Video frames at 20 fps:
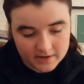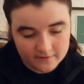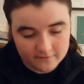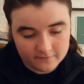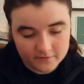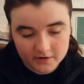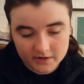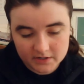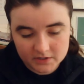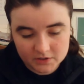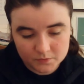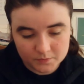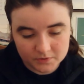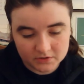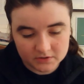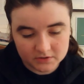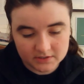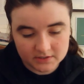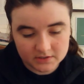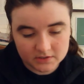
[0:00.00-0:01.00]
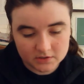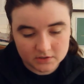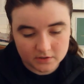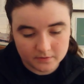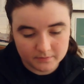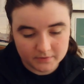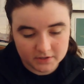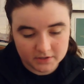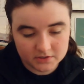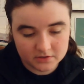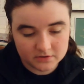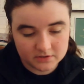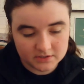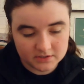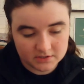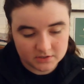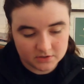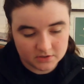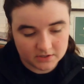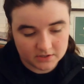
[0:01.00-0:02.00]
and various buildings, commercial
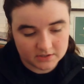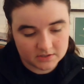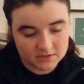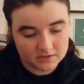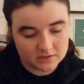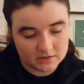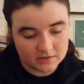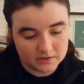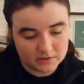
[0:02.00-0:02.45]
districts,